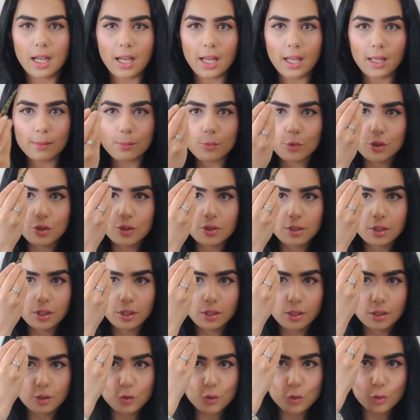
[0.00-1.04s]
I'm just
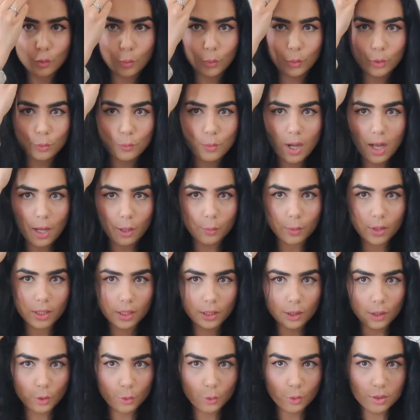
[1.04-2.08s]
gonna show you how it
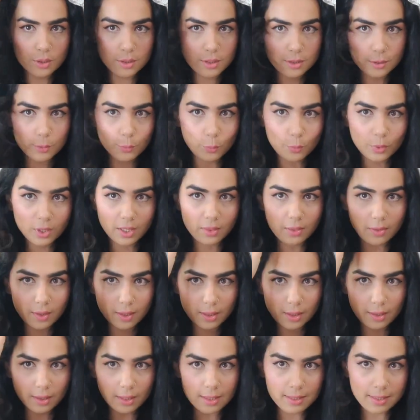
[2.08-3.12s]
looks
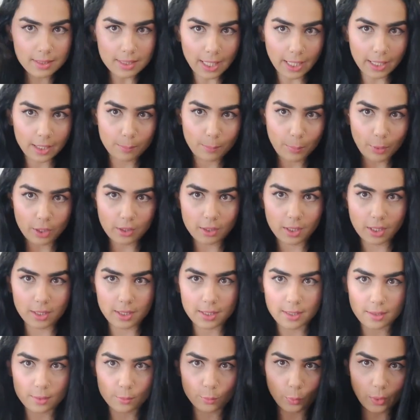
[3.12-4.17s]
with the side
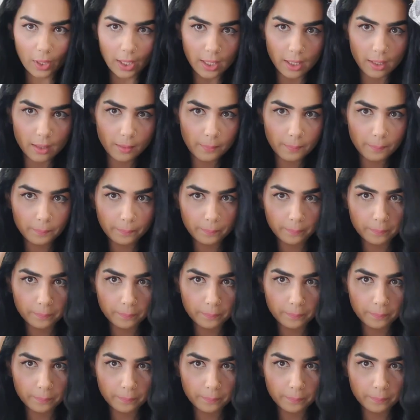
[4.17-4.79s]
parting as well.